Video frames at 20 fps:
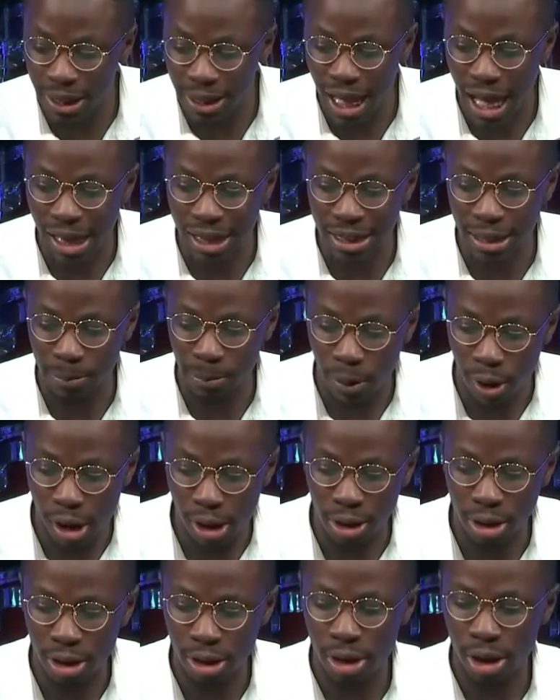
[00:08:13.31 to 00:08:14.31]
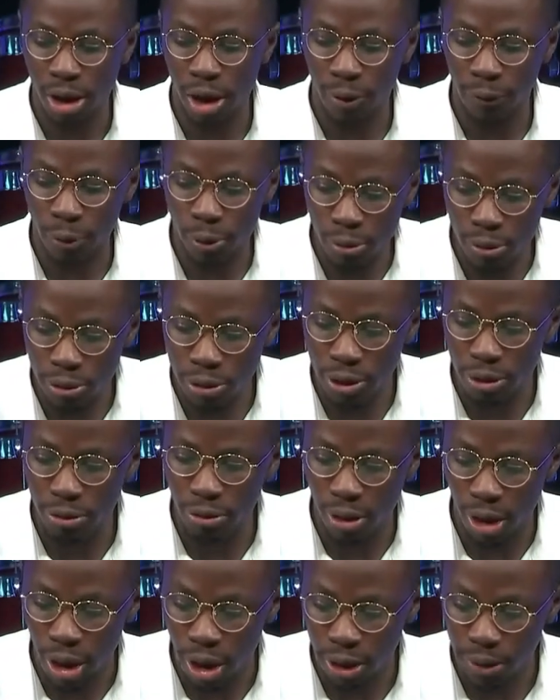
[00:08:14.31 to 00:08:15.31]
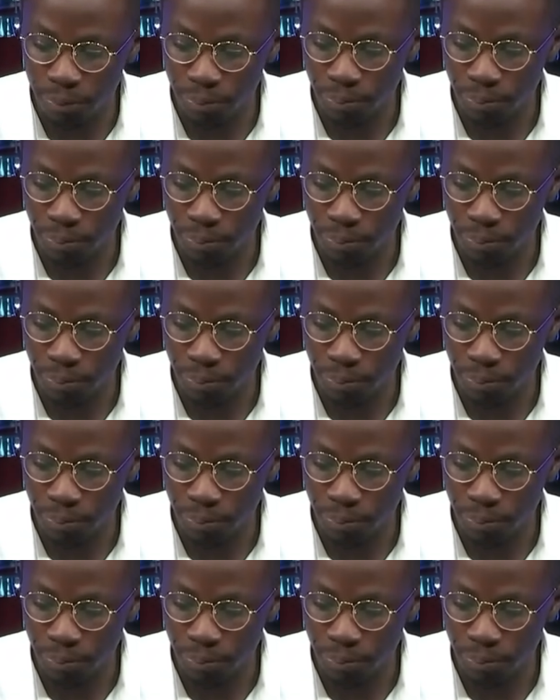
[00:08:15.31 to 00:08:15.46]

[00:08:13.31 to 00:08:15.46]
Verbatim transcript: that as a part of who you are.